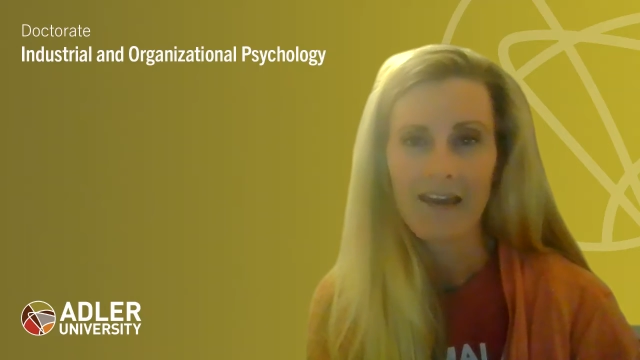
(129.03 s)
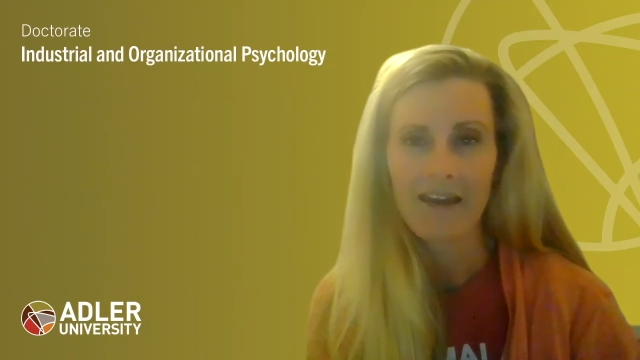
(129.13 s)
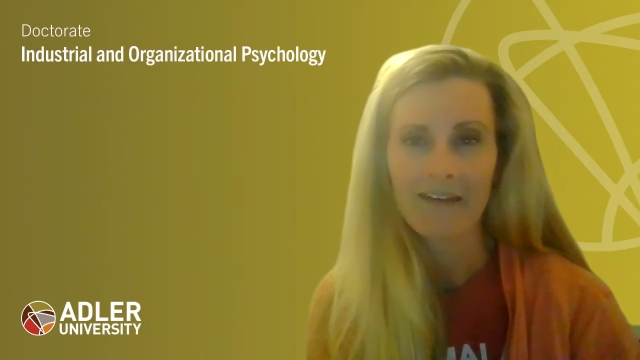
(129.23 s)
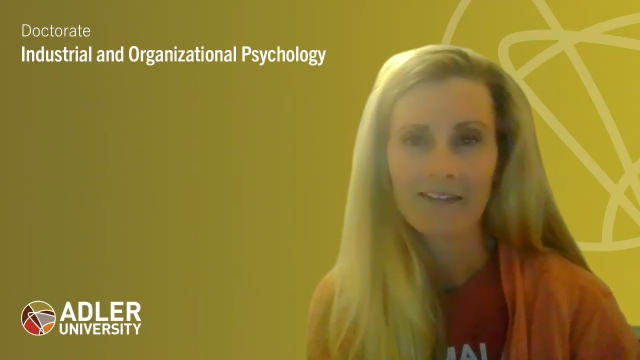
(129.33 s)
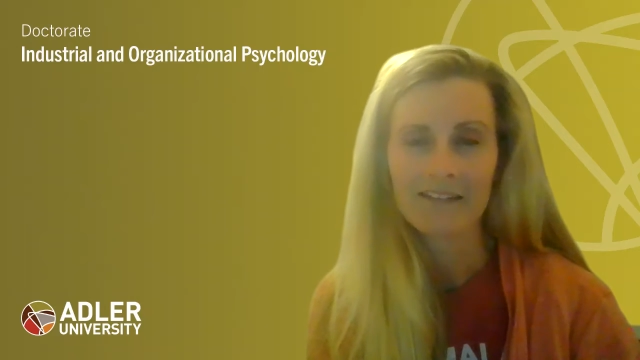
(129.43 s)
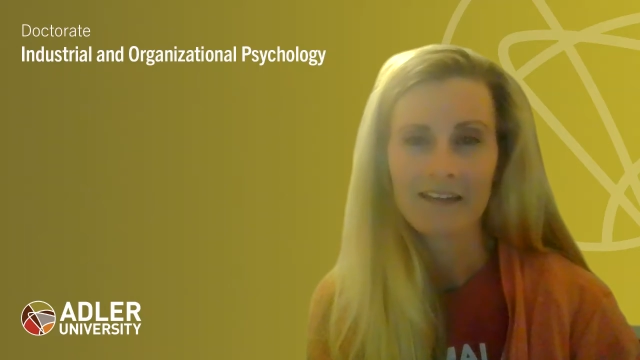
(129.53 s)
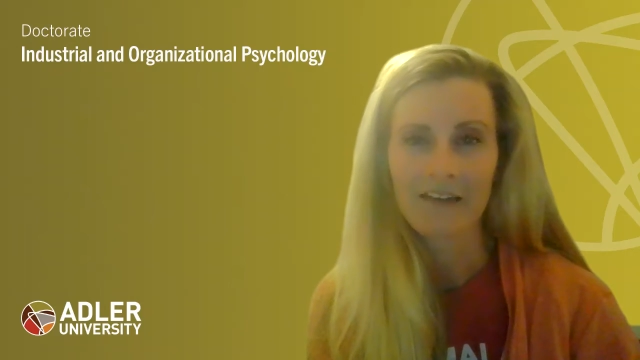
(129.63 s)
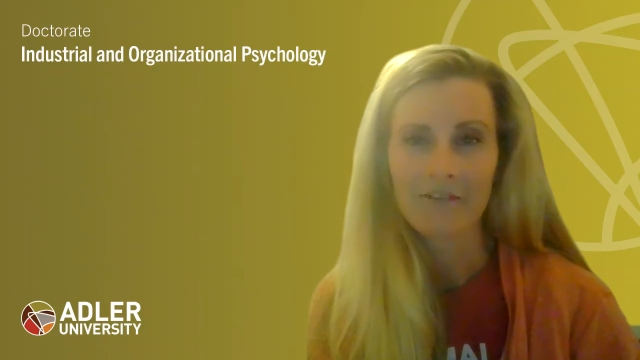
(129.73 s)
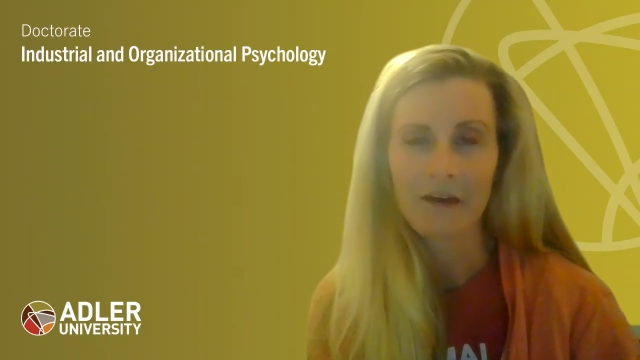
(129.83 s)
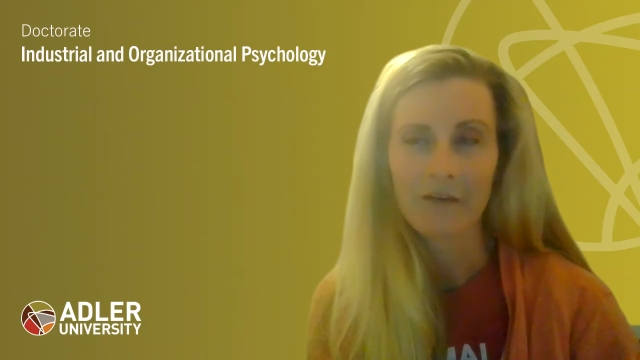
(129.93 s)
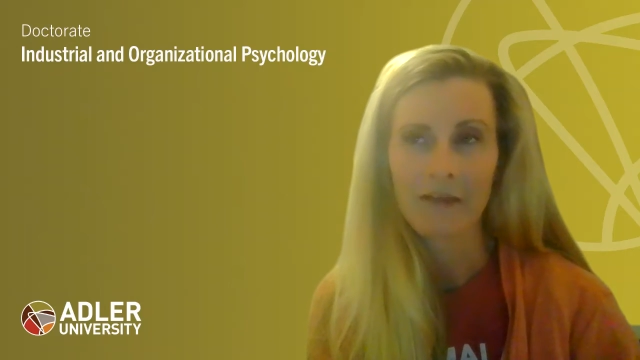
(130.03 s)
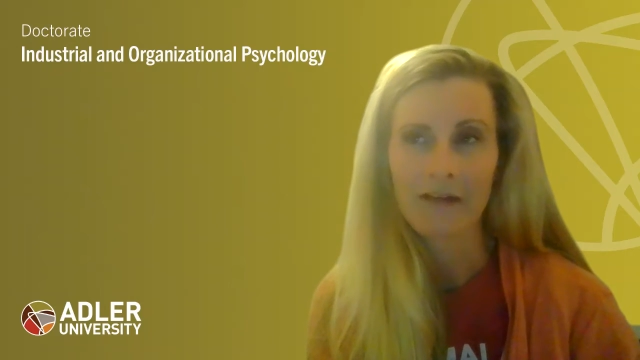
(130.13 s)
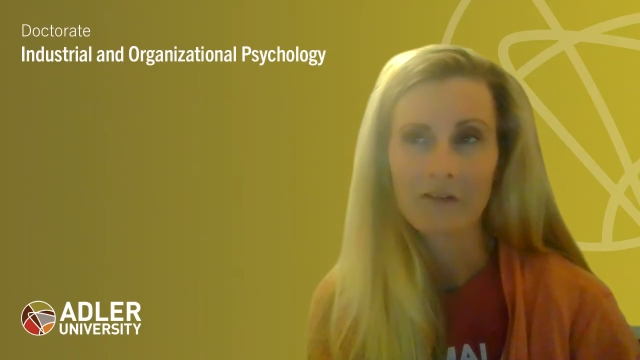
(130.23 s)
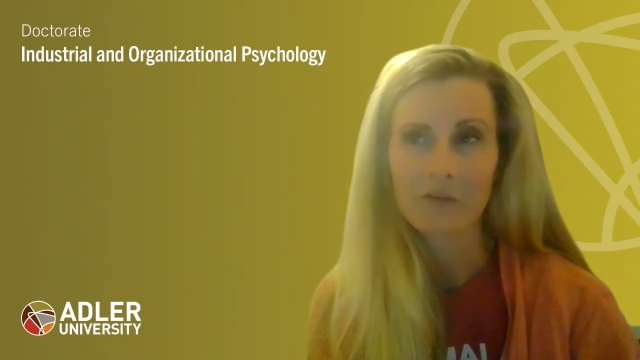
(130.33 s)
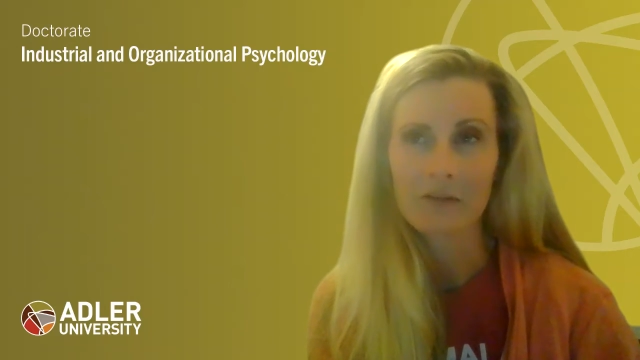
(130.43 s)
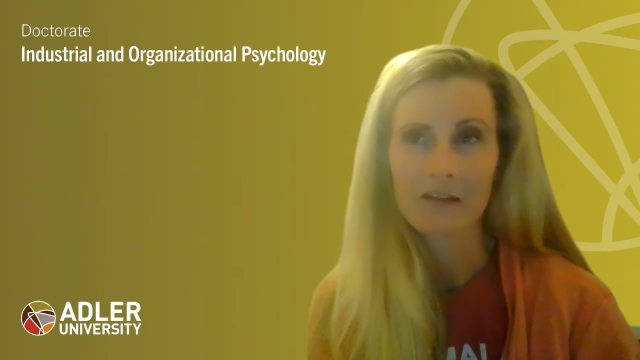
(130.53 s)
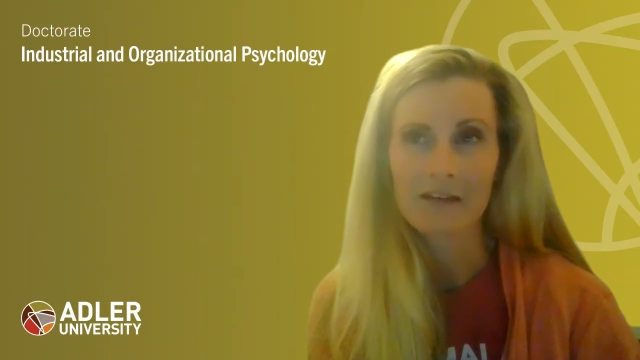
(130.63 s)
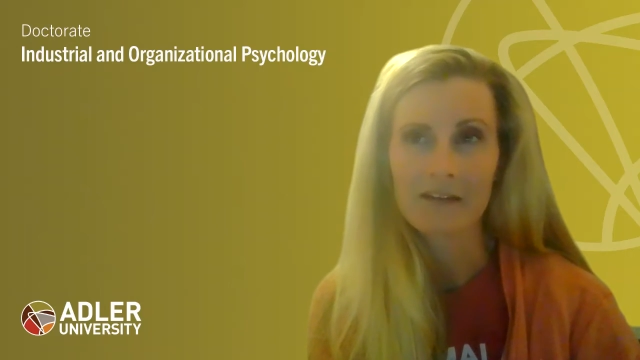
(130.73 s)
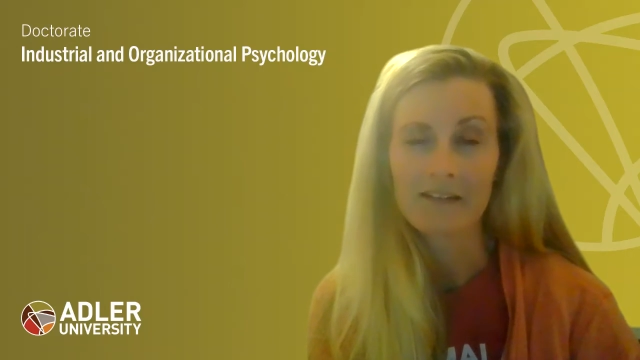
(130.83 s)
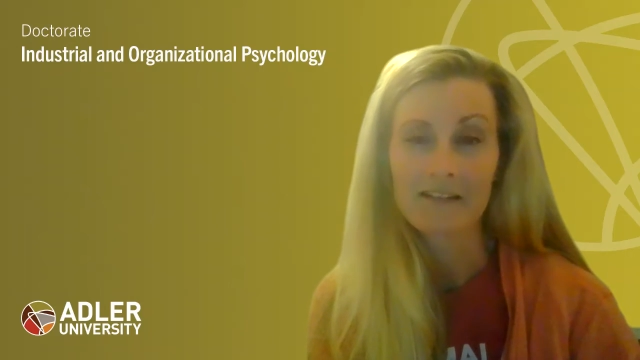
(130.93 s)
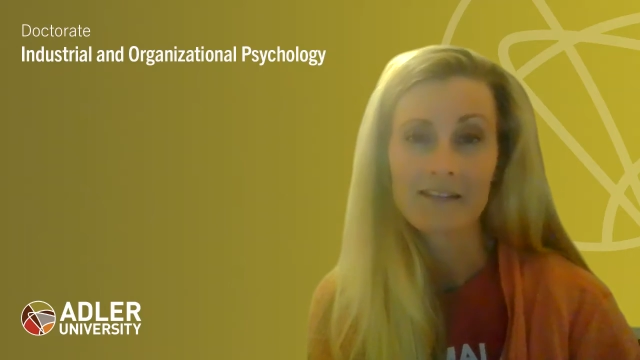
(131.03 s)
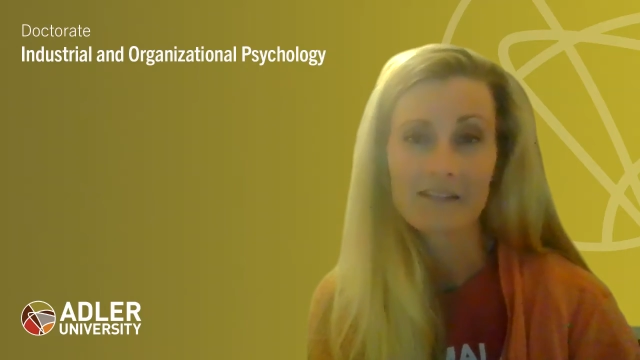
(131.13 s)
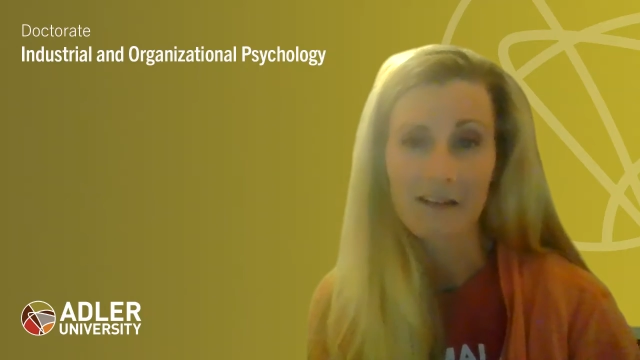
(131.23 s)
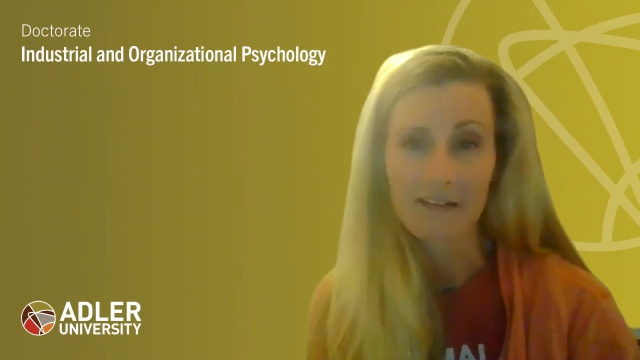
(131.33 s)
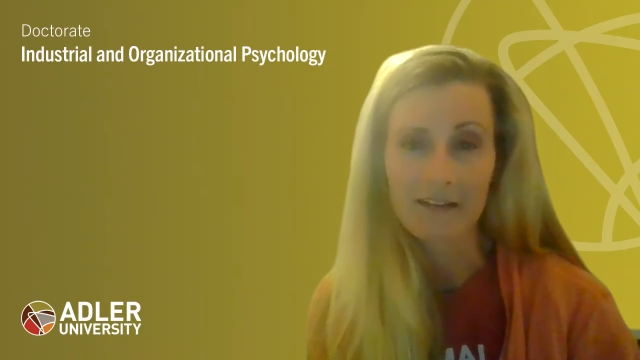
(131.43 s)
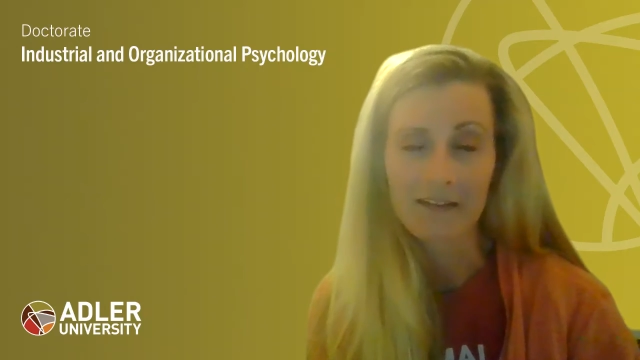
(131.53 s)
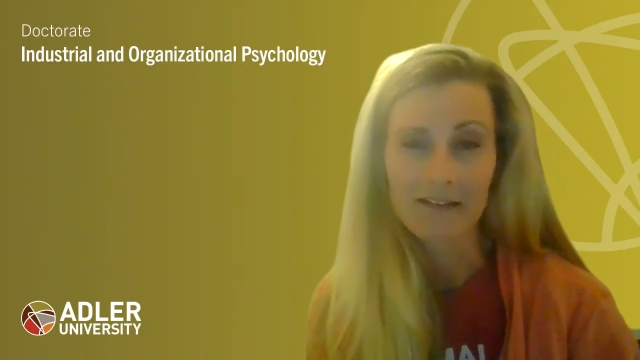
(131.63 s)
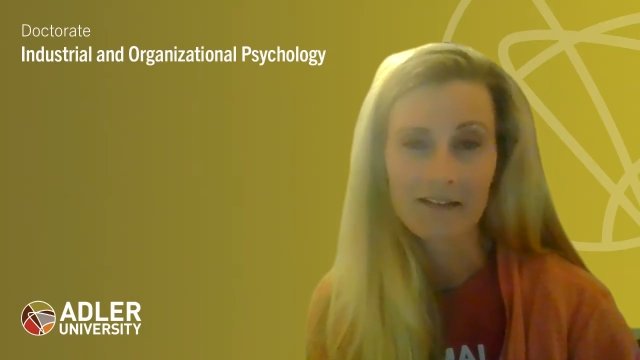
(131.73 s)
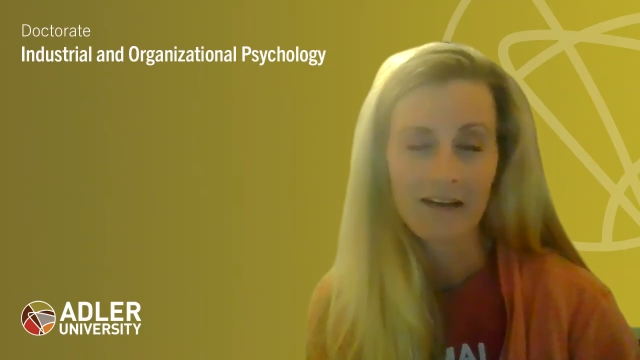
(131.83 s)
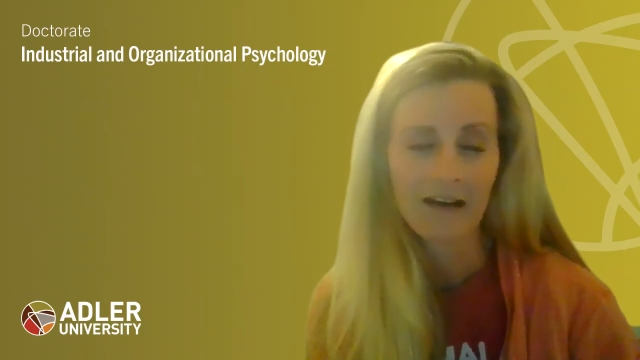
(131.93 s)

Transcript: and I found that to be stunning.